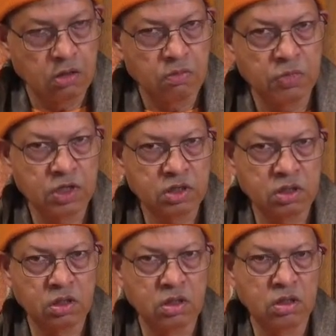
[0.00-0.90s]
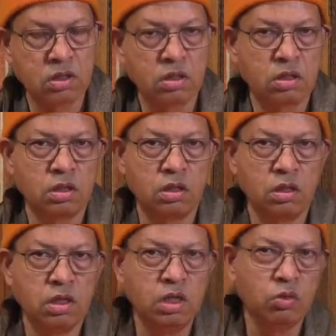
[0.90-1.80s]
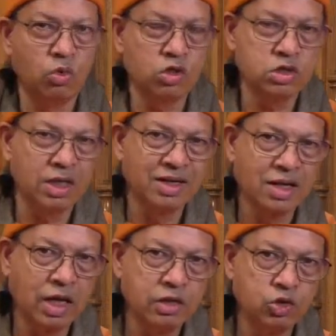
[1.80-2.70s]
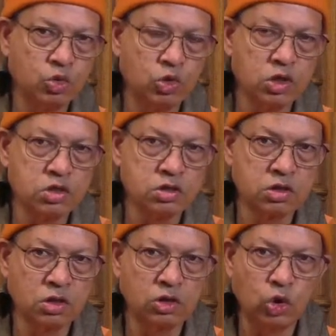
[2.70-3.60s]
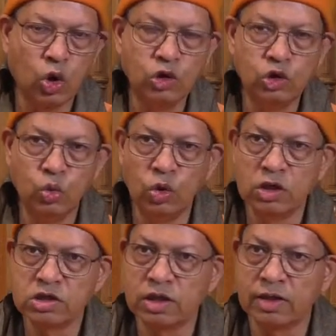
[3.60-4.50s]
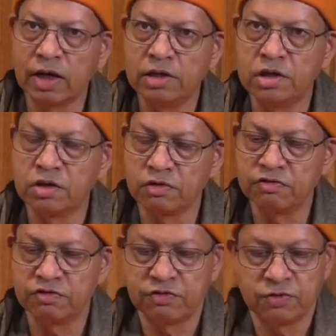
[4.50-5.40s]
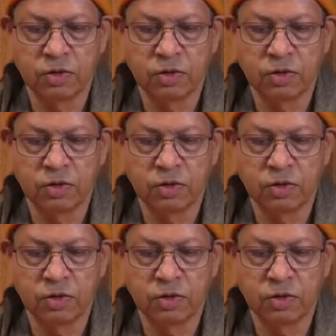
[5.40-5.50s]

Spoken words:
But he was inclined towards the non-dualistic idea of